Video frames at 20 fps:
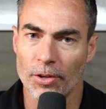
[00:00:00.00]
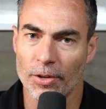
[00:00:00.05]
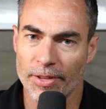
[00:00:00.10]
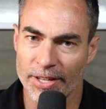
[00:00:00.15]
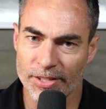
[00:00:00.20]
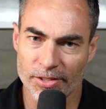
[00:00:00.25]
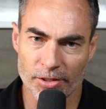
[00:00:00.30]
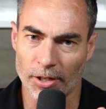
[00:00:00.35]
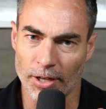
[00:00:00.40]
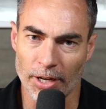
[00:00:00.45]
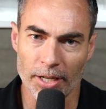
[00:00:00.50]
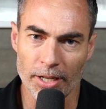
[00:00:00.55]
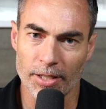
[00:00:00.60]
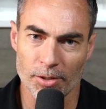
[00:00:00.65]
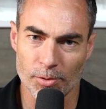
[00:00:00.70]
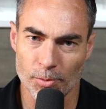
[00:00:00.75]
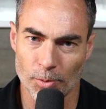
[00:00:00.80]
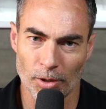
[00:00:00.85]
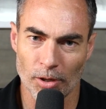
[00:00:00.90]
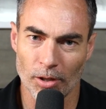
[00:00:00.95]
that's great.
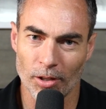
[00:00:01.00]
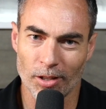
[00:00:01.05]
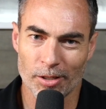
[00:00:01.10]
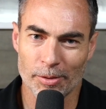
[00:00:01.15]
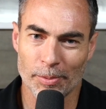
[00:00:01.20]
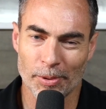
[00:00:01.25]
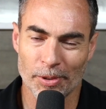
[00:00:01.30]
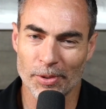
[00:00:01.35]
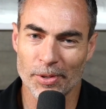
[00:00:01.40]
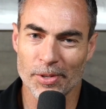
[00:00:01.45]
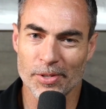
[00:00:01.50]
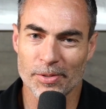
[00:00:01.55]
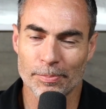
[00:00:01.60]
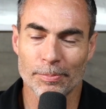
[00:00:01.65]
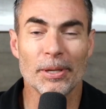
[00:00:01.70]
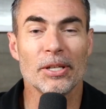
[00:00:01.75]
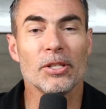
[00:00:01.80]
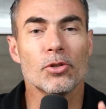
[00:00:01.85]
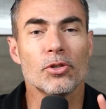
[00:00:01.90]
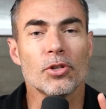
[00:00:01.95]
We're all entrepreneurs.
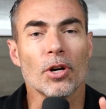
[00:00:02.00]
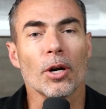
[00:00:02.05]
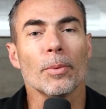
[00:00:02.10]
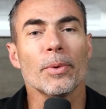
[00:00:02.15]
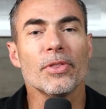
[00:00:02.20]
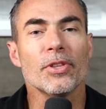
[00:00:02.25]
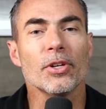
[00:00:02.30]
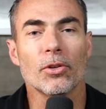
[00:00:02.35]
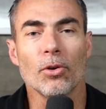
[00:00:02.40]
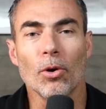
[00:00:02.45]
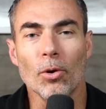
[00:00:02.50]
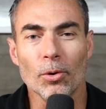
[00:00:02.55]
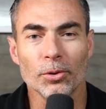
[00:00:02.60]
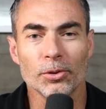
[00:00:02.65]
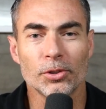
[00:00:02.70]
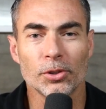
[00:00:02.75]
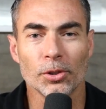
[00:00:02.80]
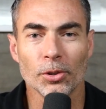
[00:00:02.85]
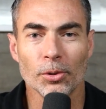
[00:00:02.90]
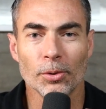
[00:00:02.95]
But you started with the goal
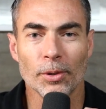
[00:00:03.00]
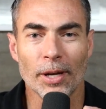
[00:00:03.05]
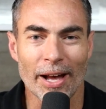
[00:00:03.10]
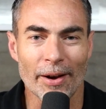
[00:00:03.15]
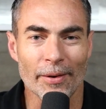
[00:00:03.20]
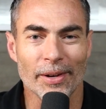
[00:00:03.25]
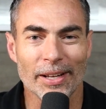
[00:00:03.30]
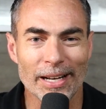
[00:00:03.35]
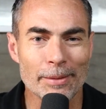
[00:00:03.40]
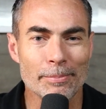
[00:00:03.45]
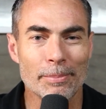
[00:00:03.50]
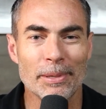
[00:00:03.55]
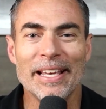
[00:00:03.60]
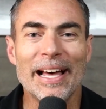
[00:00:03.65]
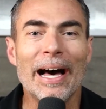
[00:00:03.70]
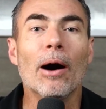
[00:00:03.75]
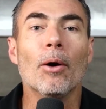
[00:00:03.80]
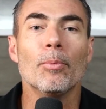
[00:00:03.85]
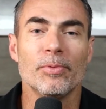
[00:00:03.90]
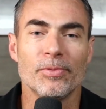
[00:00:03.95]
to, how can I be
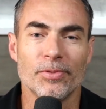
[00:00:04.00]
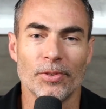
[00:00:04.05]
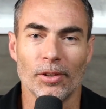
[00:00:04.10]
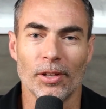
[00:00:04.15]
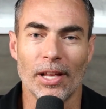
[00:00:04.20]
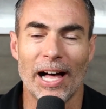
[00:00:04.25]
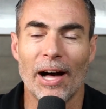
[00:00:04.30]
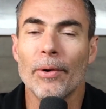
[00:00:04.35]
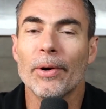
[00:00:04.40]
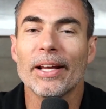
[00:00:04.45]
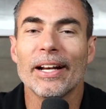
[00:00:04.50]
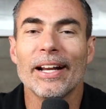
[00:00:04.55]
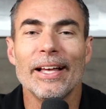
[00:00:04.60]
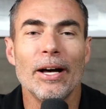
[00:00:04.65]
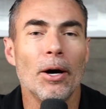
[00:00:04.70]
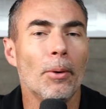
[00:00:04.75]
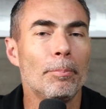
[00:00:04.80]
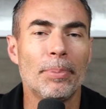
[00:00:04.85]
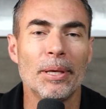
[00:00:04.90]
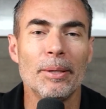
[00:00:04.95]
helpful? How can I
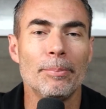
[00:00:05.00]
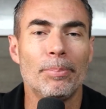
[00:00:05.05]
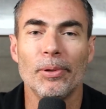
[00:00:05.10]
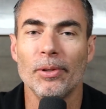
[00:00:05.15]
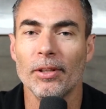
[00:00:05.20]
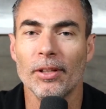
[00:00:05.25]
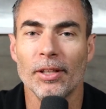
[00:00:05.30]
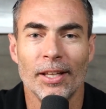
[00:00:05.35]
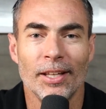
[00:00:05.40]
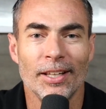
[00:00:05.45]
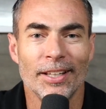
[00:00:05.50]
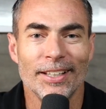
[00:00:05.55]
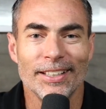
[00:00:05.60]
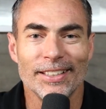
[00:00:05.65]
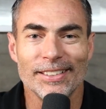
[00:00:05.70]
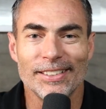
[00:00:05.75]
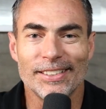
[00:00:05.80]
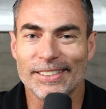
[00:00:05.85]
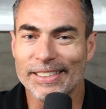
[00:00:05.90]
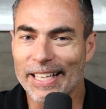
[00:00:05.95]
help people
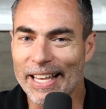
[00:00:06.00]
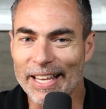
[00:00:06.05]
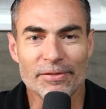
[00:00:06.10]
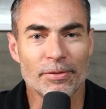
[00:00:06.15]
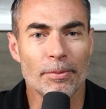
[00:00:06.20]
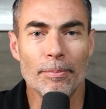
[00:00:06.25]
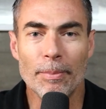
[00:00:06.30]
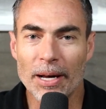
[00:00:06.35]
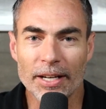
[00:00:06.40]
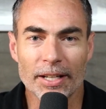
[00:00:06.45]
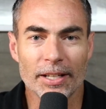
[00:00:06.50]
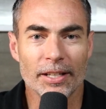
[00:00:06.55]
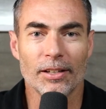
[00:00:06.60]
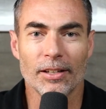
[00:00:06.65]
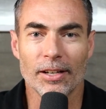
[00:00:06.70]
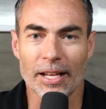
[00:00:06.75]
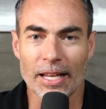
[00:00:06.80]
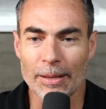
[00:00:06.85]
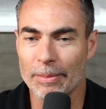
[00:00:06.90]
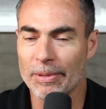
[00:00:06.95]
save money
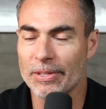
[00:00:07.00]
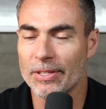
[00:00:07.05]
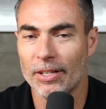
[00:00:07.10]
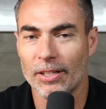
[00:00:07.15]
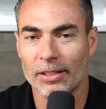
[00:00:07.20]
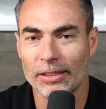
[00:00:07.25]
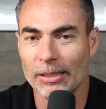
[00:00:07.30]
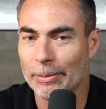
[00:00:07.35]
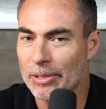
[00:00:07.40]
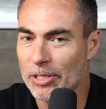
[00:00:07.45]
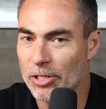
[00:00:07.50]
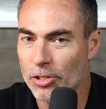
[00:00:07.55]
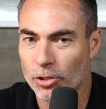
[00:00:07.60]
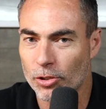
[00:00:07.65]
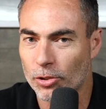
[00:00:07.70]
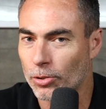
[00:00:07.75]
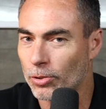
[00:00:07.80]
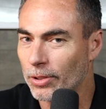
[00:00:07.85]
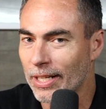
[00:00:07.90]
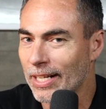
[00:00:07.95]
on Amazon? Let me just
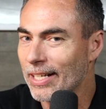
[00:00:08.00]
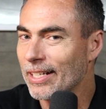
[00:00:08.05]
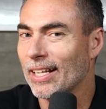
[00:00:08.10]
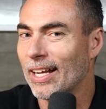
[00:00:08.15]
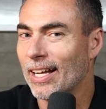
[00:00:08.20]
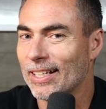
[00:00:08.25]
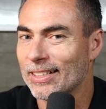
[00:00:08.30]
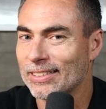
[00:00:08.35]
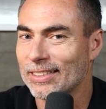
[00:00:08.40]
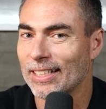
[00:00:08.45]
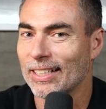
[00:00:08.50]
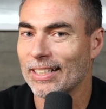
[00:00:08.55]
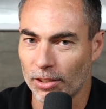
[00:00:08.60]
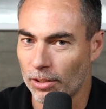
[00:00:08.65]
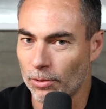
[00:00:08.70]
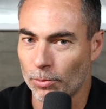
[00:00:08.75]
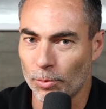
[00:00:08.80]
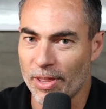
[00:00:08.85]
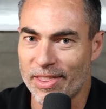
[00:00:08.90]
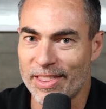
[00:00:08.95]
create content
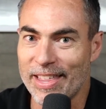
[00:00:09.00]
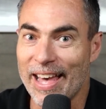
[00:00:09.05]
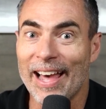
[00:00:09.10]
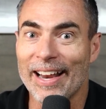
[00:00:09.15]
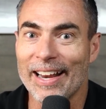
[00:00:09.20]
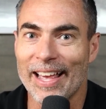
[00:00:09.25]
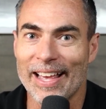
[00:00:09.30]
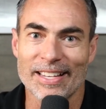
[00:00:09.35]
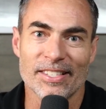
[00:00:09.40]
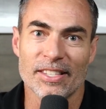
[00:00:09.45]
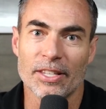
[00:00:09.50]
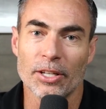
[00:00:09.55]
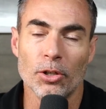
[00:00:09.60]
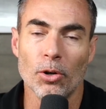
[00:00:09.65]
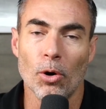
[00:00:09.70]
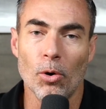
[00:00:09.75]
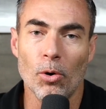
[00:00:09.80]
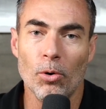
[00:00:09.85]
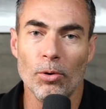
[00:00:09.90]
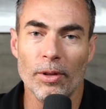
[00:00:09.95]
with that as the
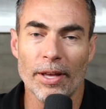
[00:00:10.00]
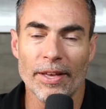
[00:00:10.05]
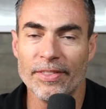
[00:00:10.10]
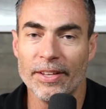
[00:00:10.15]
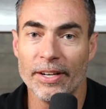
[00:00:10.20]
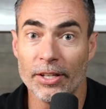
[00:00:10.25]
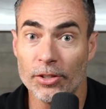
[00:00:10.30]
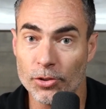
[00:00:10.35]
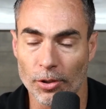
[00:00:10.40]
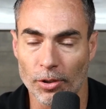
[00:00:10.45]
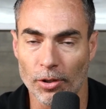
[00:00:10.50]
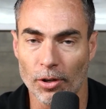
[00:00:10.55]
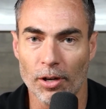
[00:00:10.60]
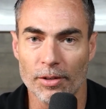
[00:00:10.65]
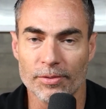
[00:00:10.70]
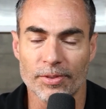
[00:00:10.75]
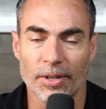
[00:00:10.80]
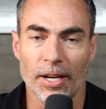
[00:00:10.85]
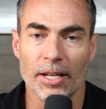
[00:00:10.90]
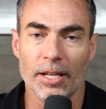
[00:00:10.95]
goal. And then it took
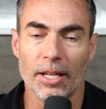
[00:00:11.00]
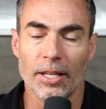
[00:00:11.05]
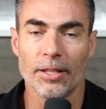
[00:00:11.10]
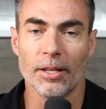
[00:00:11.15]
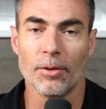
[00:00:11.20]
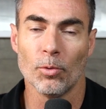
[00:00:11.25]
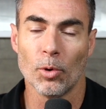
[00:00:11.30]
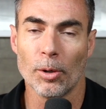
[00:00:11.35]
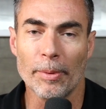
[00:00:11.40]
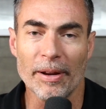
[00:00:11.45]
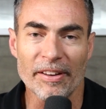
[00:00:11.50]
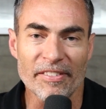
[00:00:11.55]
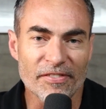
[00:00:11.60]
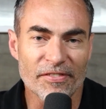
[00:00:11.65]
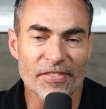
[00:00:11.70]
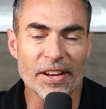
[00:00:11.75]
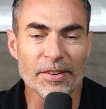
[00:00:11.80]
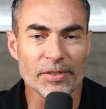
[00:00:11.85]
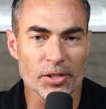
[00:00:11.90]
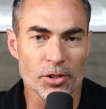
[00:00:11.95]
off, right? And one of my
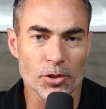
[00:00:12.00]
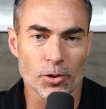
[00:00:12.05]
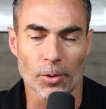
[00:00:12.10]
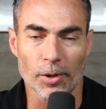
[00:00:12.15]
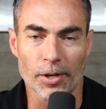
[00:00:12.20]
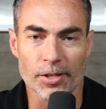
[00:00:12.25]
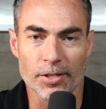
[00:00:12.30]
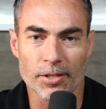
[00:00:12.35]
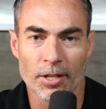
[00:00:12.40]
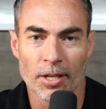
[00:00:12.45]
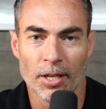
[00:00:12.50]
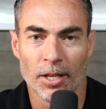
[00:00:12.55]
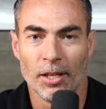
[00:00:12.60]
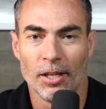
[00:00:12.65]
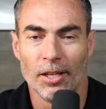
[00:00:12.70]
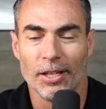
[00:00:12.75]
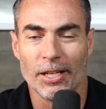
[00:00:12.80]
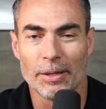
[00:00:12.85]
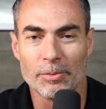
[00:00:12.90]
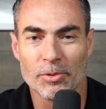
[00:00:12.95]
favorite stories
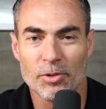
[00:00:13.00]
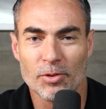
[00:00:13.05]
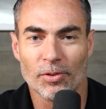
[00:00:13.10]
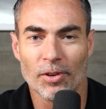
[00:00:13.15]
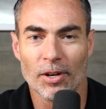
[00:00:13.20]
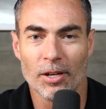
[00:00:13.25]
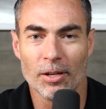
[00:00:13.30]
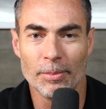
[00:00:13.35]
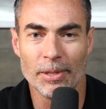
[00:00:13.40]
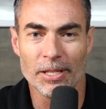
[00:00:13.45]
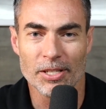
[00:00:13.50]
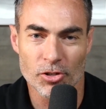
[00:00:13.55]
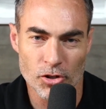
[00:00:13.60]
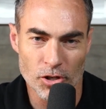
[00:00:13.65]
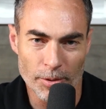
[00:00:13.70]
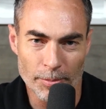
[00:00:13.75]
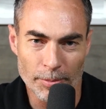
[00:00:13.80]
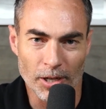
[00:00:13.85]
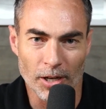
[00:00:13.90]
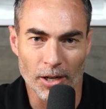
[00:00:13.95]
comes from
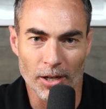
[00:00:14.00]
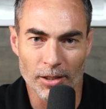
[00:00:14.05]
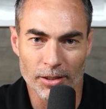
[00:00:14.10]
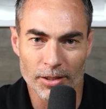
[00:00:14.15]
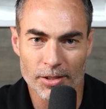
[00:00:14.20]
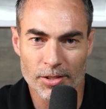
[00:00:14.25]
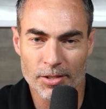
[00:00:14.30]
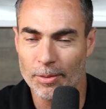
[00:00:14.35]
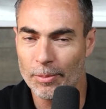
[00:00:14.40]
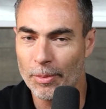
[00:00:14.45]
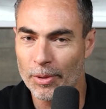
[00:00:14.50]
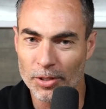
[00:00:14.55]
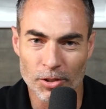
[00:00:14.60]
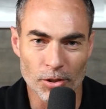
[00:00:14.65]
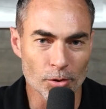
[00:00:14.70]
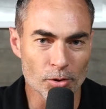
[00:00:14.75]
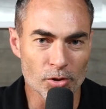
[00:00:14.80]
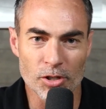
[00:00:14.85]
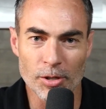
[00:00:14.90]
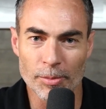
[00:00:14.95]
Jim Collins. I'm a
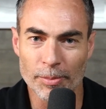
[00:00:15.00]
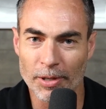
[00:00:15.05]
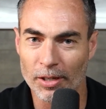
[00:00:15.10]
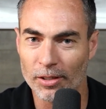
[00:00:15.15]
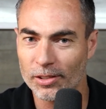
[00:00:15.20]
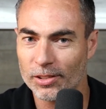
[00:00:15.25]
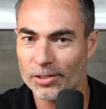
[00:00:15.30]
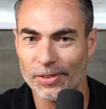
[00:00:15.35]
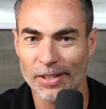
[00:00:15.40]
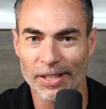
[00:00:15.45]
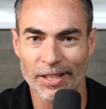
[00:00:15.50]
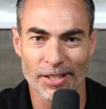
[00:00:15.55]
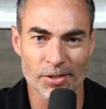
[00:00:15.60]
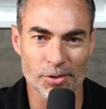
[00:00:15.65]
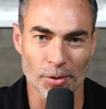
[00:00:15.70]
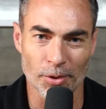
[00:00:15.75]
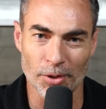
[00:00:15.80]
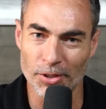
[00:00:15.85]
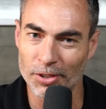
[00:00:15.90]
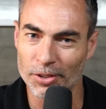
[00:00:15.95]
huge Jim Collins fan,
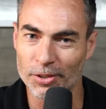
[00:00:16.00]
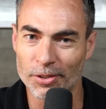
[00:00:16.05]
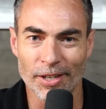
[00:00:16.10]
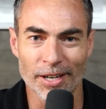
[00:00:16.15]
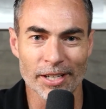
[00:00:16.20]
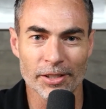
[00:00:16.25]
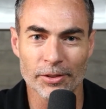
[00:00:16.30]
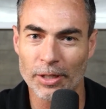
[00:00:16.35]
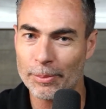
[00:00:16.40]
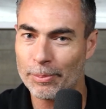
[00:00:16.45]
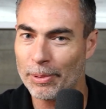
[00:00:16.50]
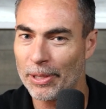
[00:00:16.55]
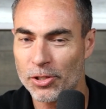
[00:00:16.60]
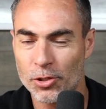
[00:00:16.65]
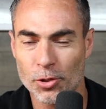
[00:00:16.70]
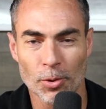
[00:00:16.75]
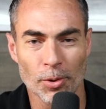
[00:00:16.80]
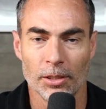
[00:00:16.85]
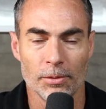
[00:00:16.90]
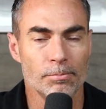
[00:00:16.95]
so Good to Great, Great by
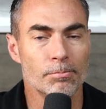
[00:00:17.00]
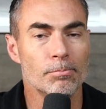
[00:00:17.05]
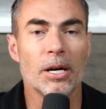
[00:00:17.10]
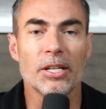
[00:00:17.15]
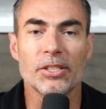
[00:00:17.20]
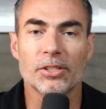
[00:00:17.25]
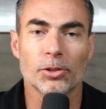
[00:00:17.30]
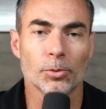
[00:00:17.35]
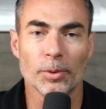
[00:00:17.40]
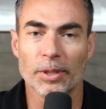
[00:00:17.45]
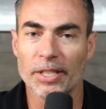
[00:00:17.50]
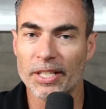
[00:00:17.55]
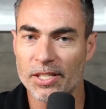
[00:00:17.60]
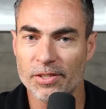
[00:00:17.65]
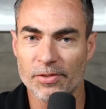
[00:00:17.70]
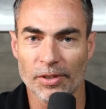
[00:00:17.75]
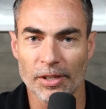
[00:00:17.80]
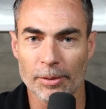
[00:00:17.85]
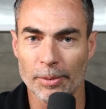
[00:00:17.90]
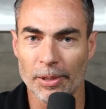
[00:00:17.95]
Choice, must reads
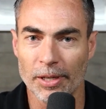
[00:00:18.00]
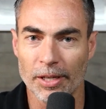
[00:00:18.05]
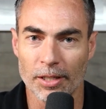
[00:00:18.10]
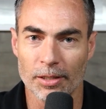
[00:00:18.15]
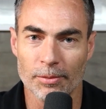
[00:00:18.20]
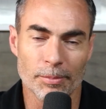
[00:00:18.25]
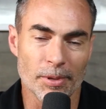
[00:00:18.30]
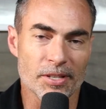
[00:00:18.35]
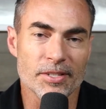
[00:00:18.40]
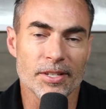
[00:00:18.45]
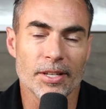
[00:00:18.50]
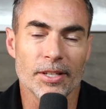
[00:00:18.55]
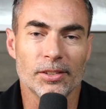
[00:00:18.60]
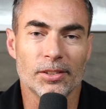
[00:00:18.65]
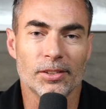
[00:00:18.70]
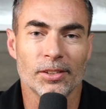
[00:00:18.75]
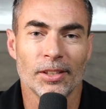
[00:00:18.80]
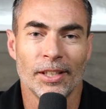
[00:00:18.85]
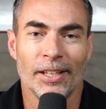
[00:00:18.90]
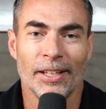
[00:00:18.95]
for anybody in
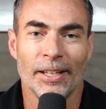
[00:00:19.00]
business.